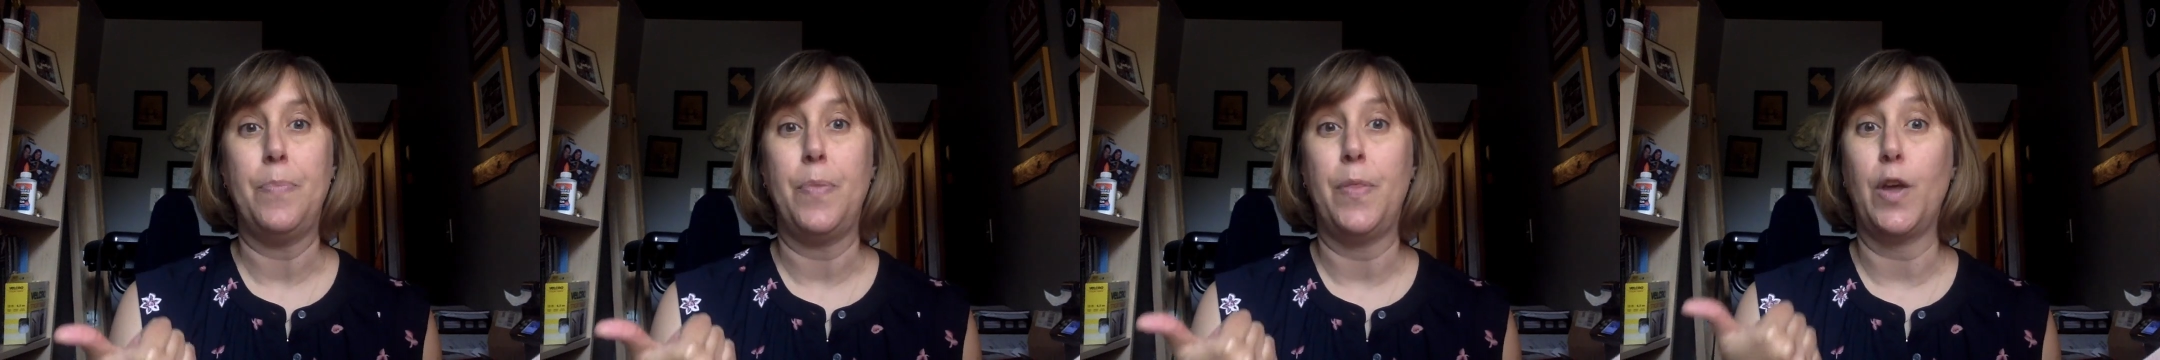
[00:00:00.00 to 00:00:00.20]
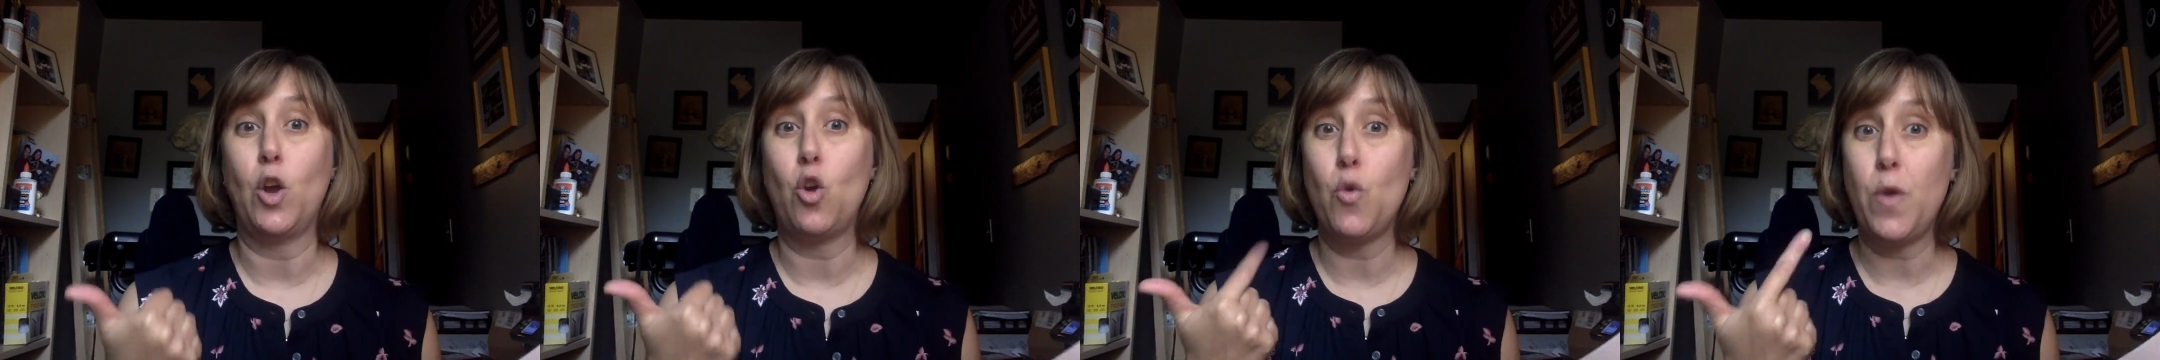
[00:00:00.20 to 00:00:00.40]

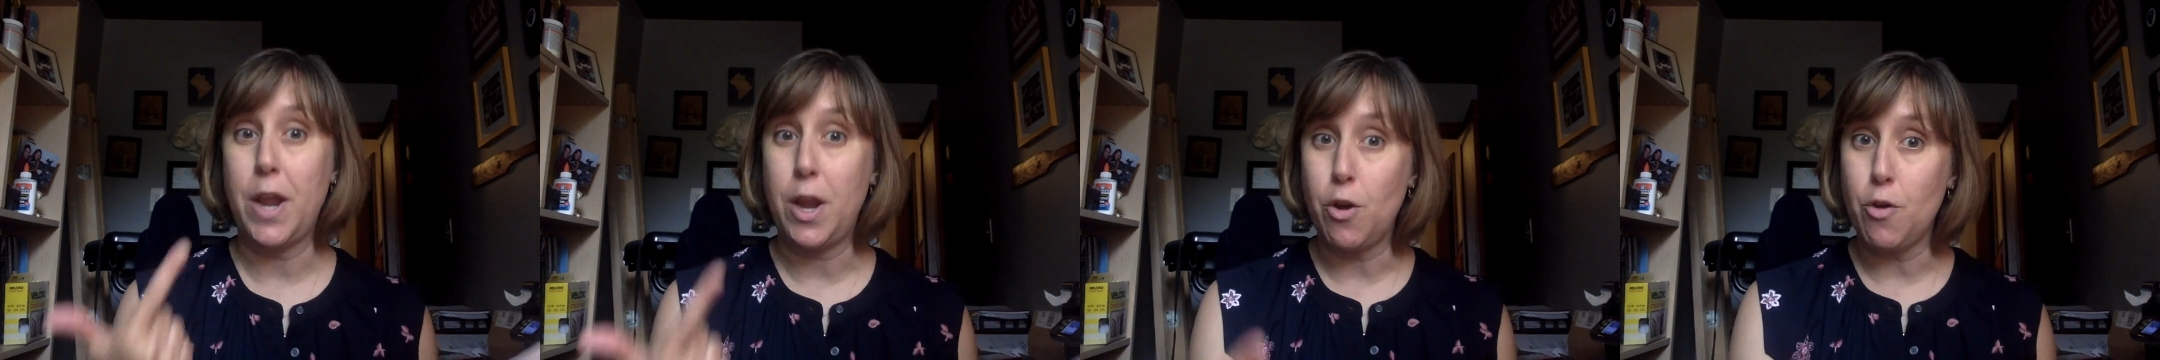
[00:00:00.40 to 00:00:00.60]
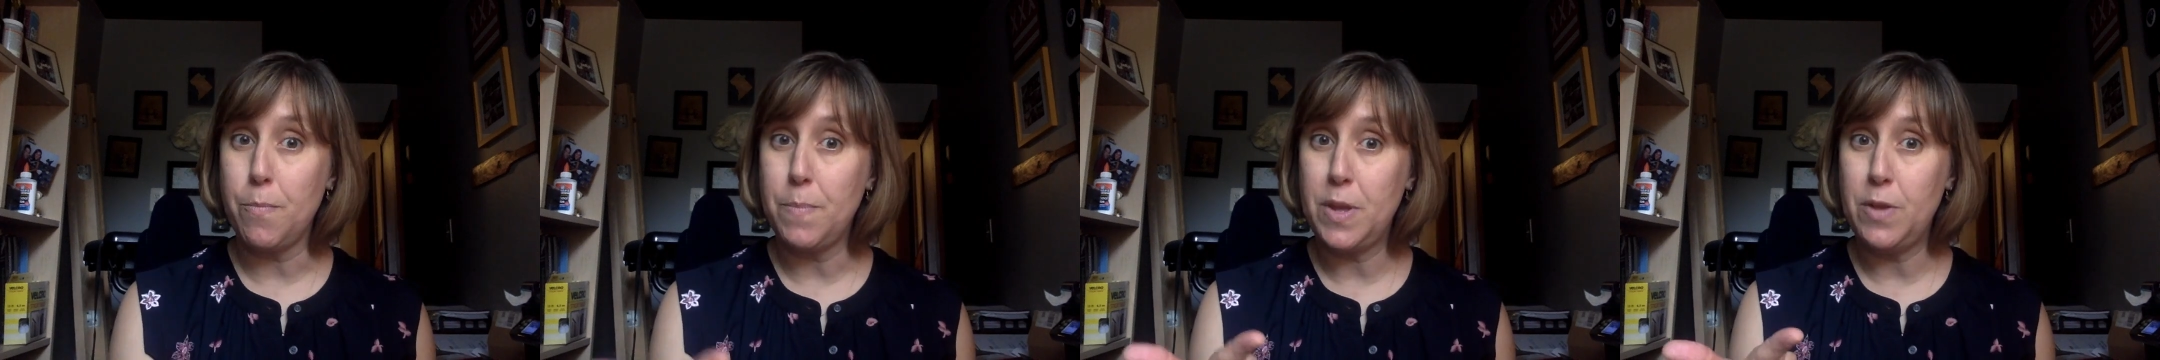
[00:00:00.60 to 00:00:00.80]
the
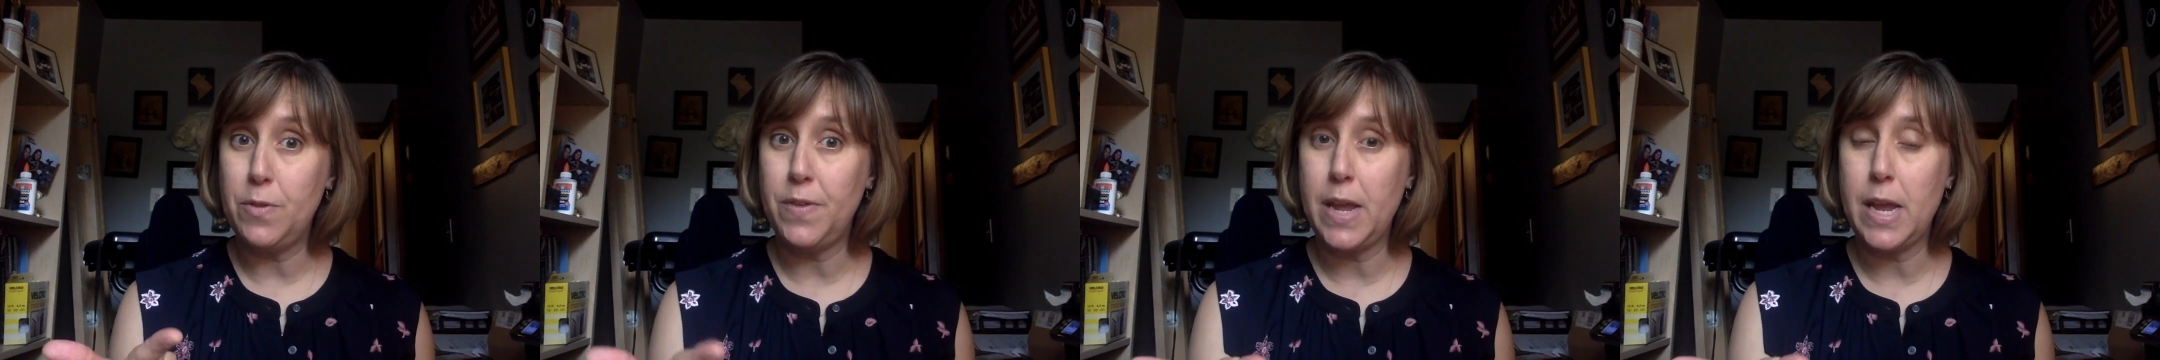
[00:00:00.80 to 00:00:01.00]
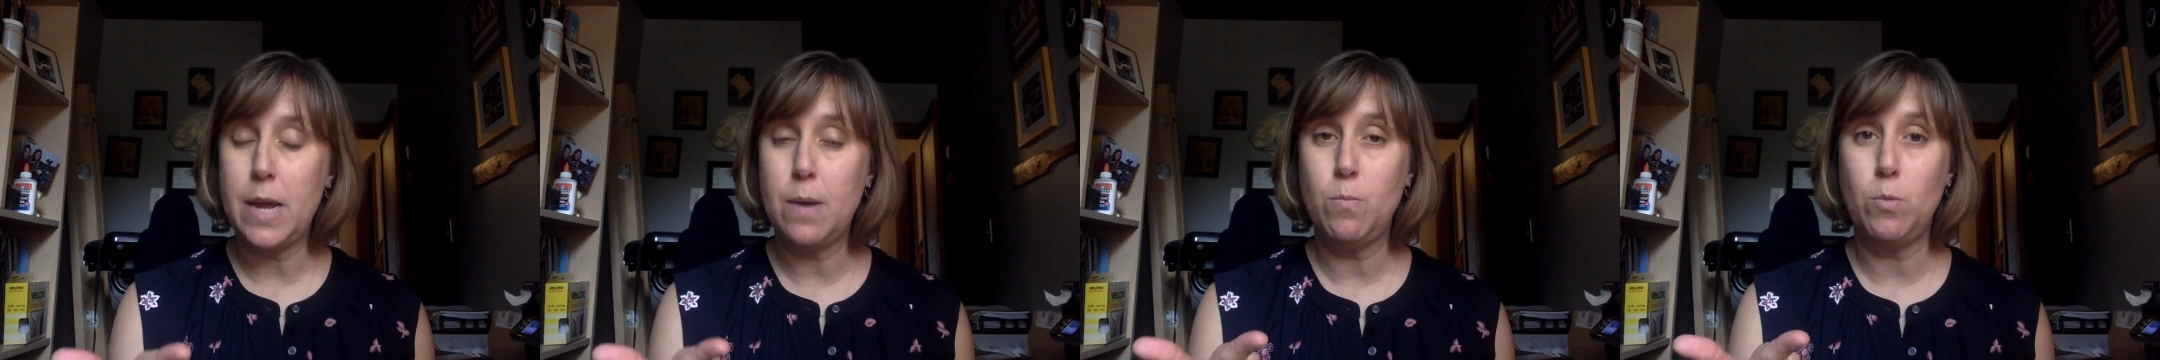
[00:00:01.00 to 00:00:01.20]
Krieger
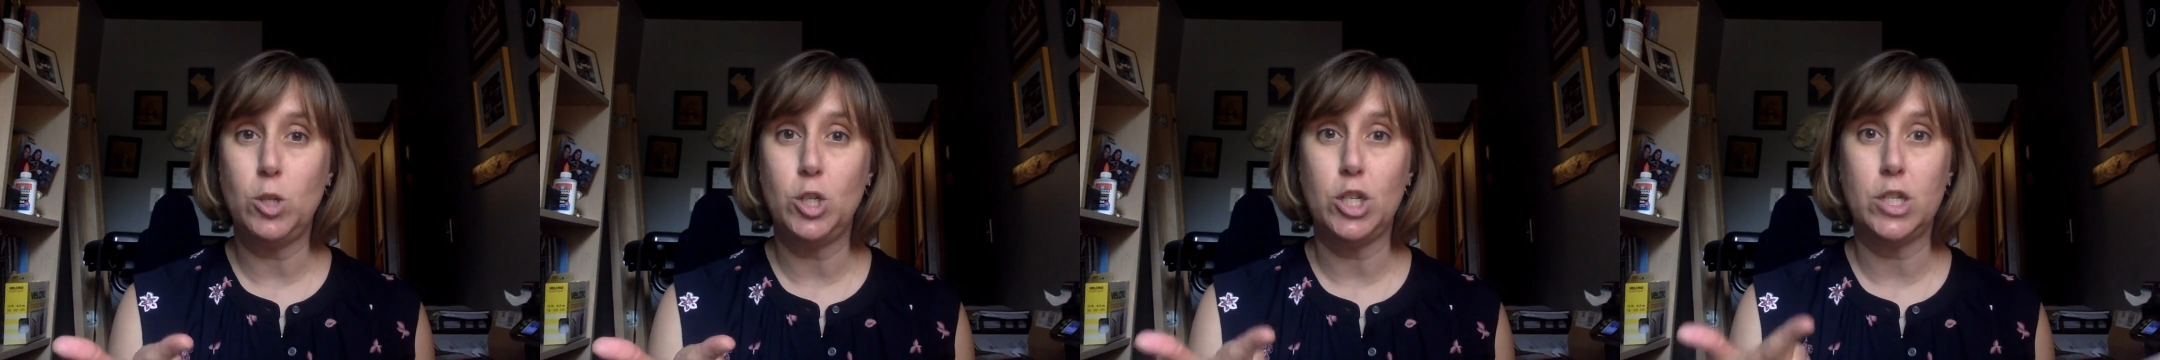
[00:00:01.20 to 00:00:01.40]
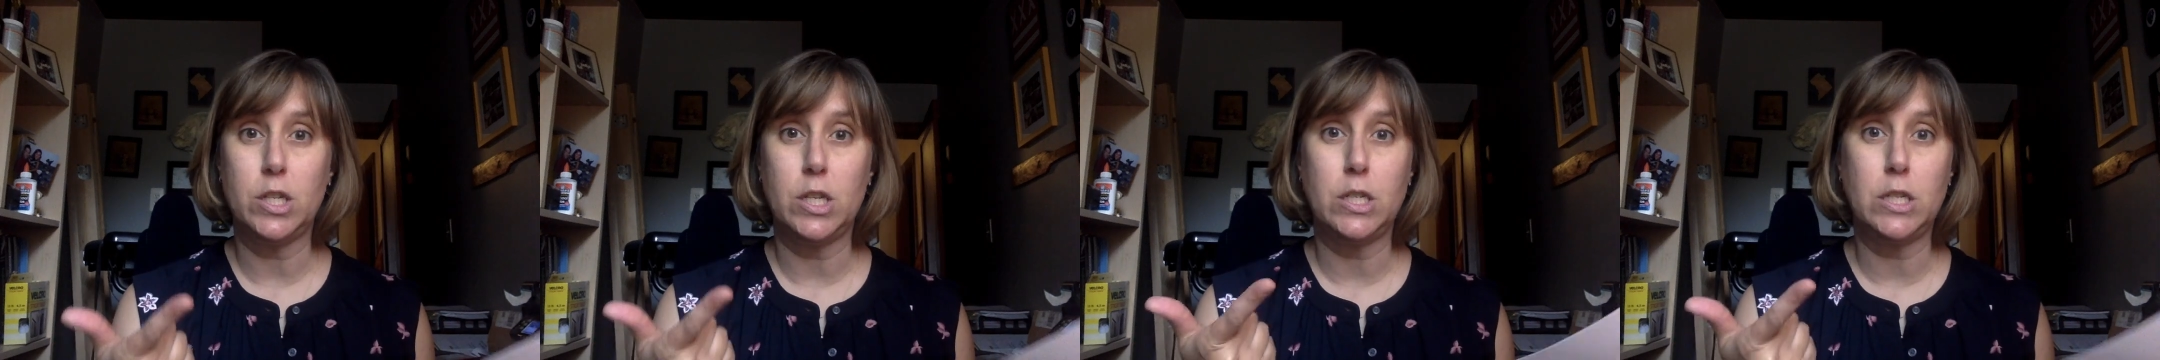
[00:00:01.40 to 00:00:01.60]
Museum,
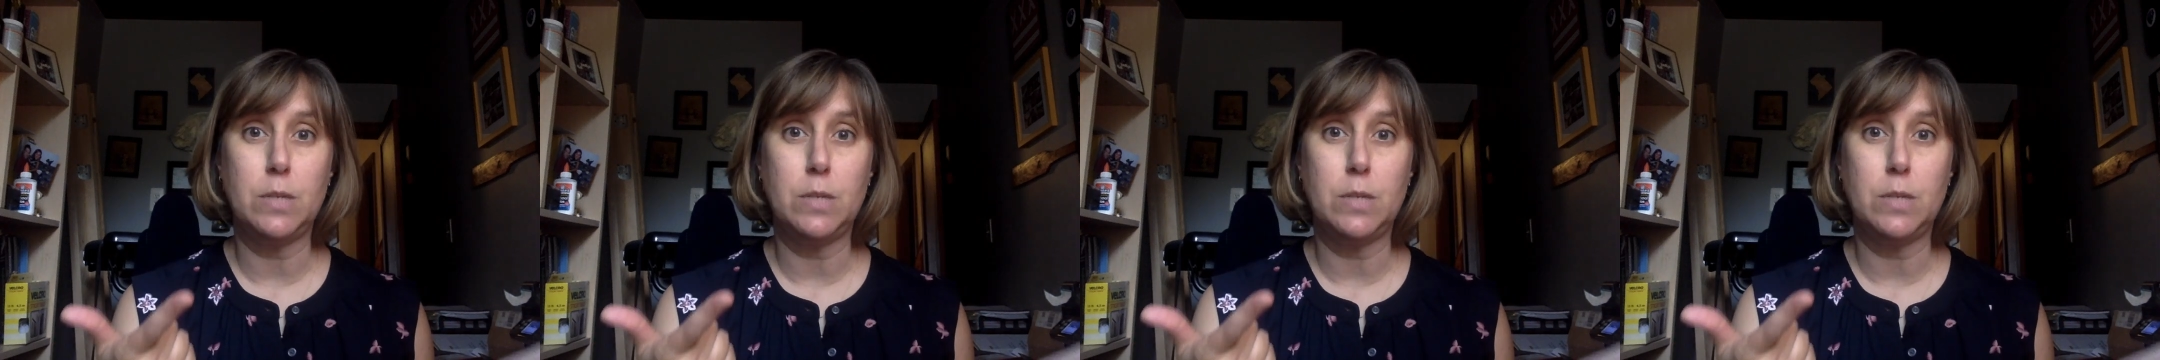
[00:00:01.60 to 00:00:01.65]
which is a